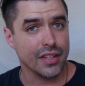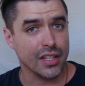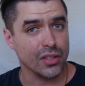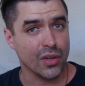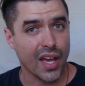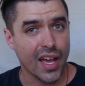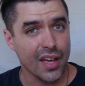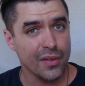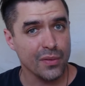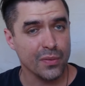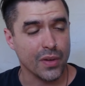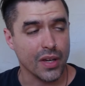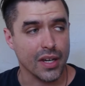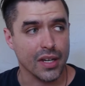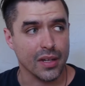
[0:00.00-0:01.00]
you have.
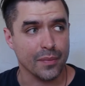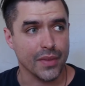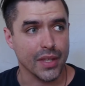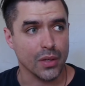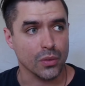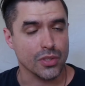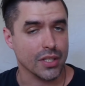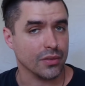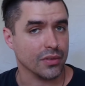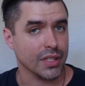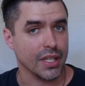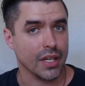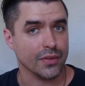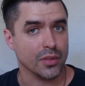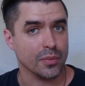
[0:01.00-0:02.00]
They will generally
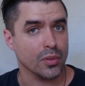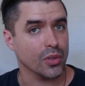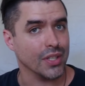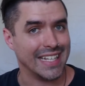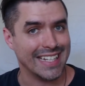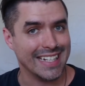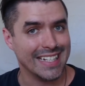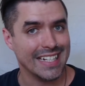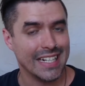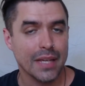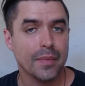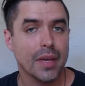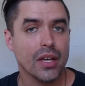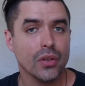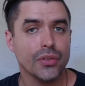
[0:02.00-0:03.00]
have to put in an
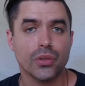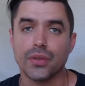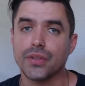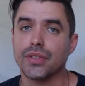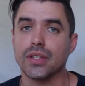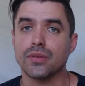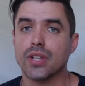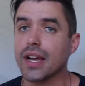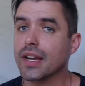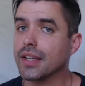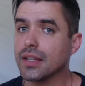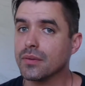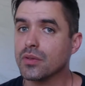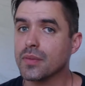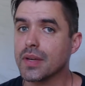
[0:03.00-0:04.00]
email to receive tracking
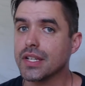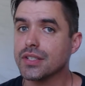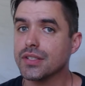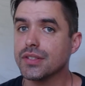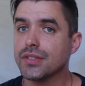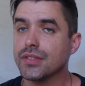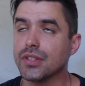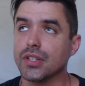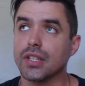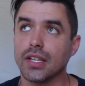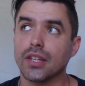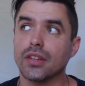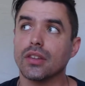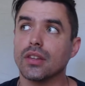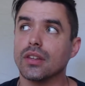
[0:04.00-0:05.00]
information, so you can get
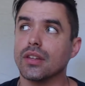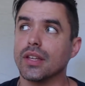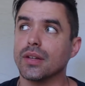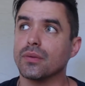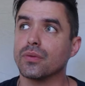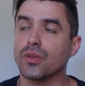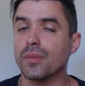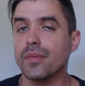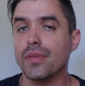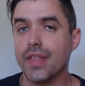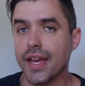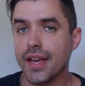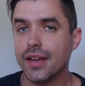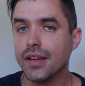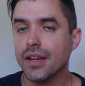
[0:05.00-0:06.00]
it from
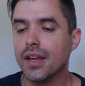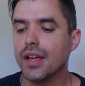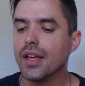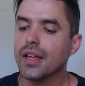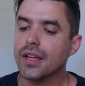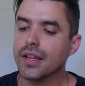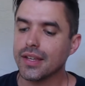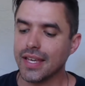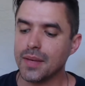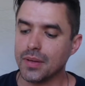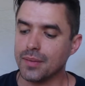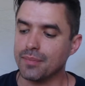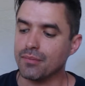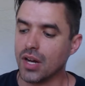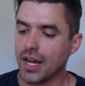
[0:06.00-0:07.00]
there. Keep
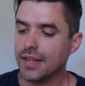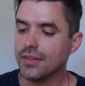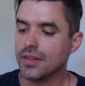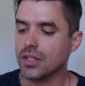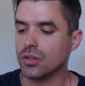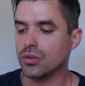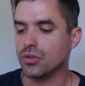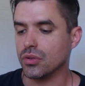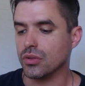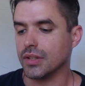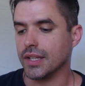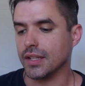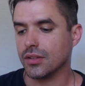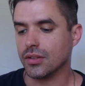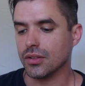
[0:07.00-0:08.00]
in mind that you do
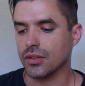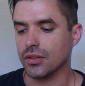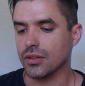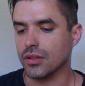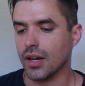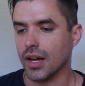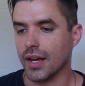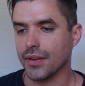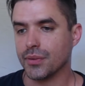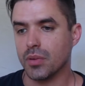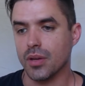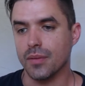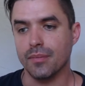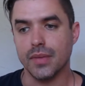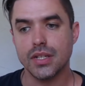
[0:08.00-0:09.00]
need to ask
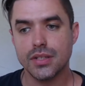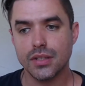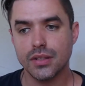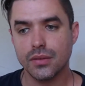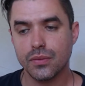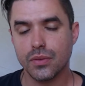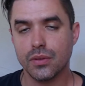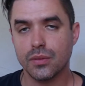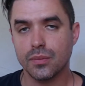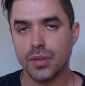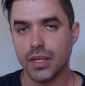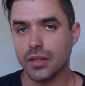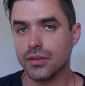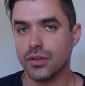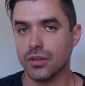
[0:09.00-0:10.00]
permission
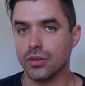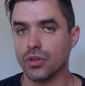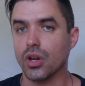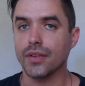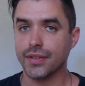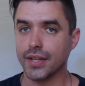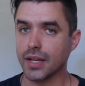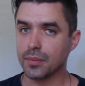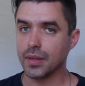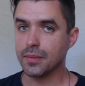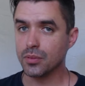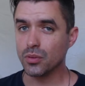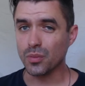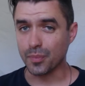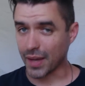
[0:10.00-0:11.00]
to contact
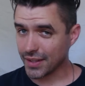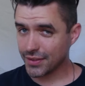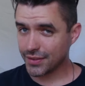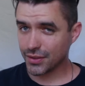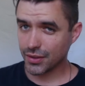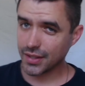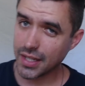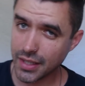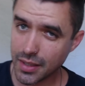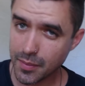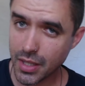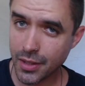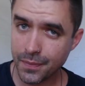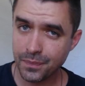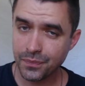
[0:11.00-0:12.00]
people based on that email.